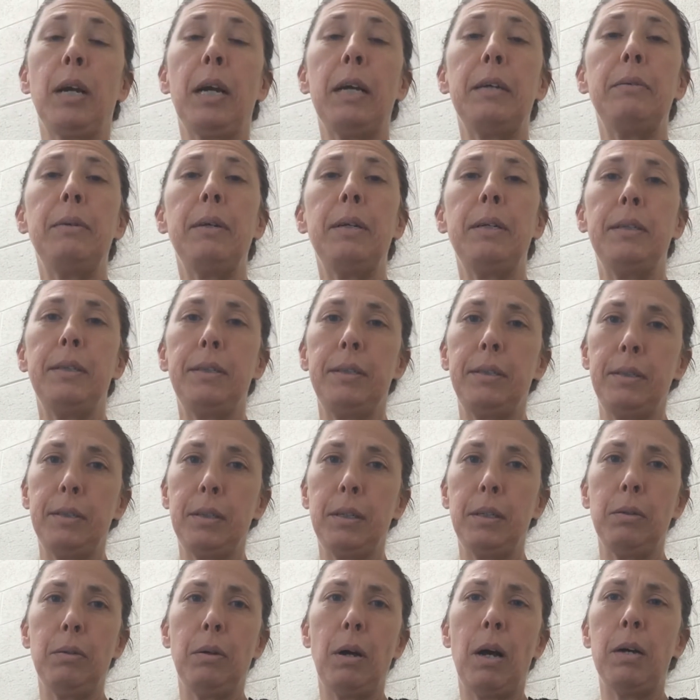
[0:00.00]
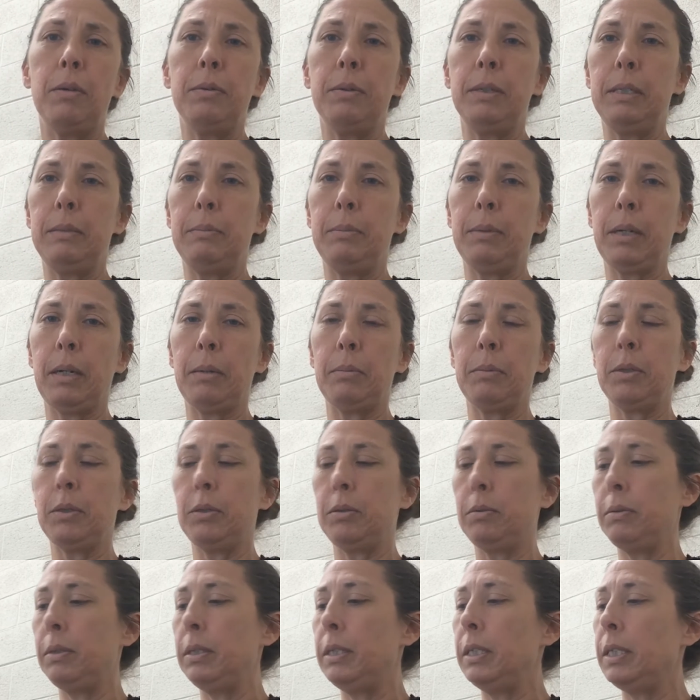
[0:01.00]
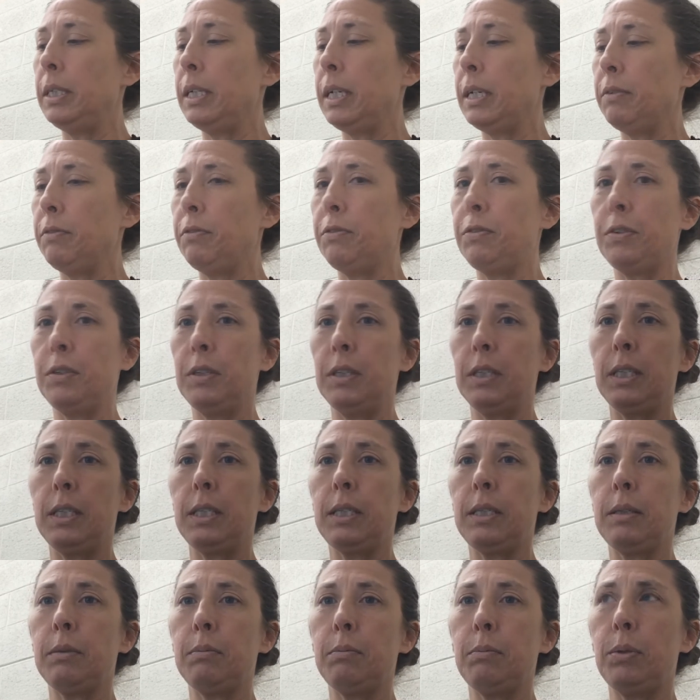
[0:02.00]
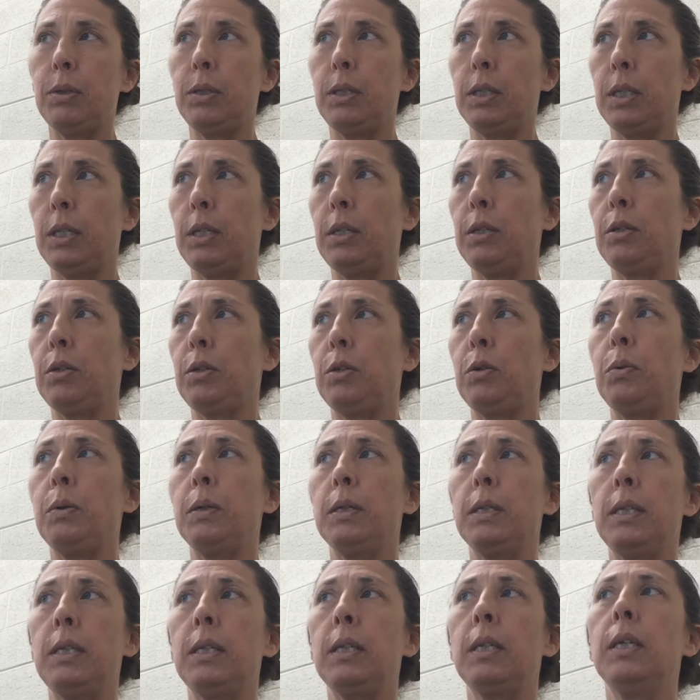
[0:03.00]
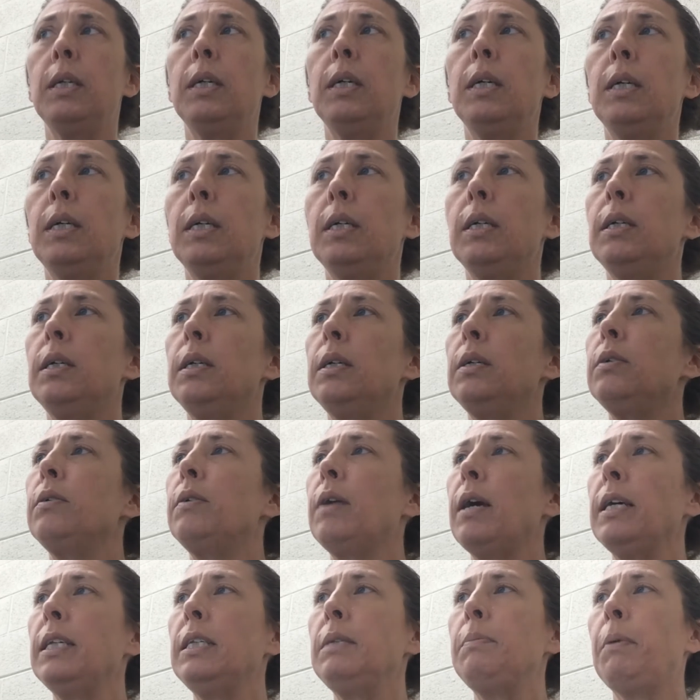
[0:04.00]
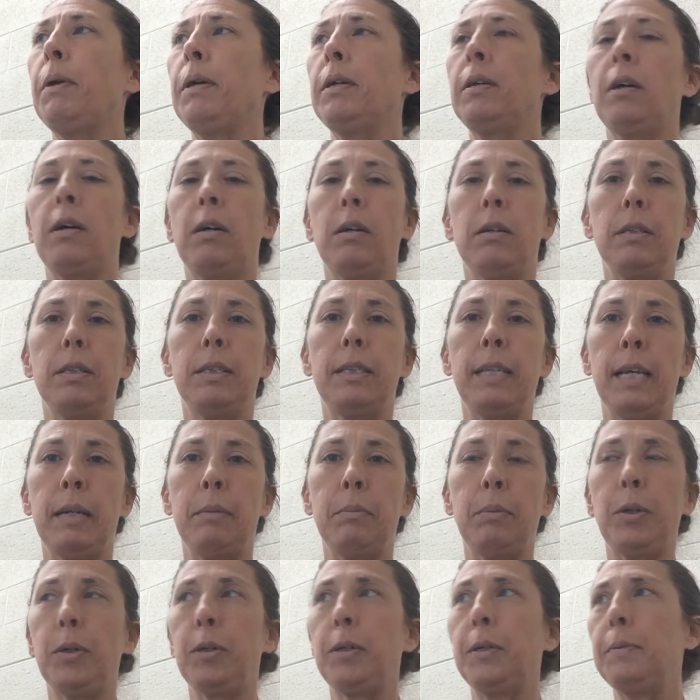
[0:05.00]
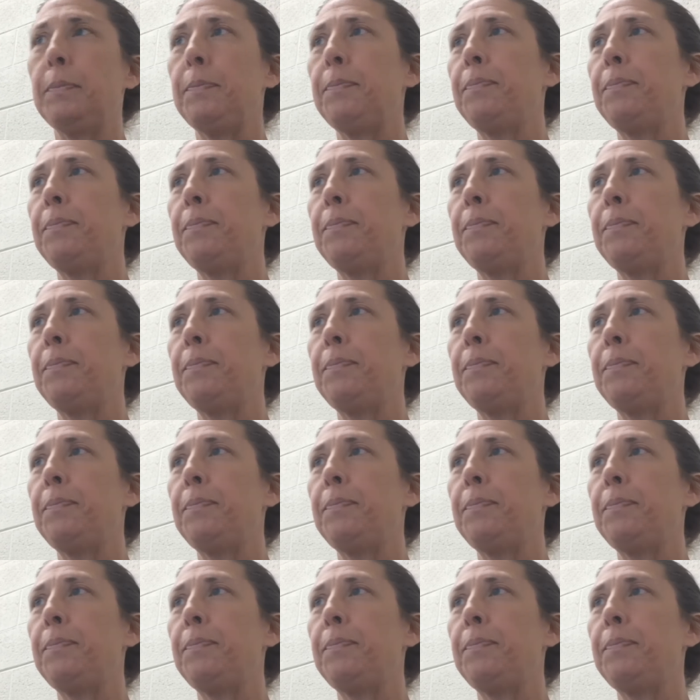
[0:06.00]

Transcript: I read it already, but I'm going to read it again for this particular quiz. Grass by Carl Sandburg.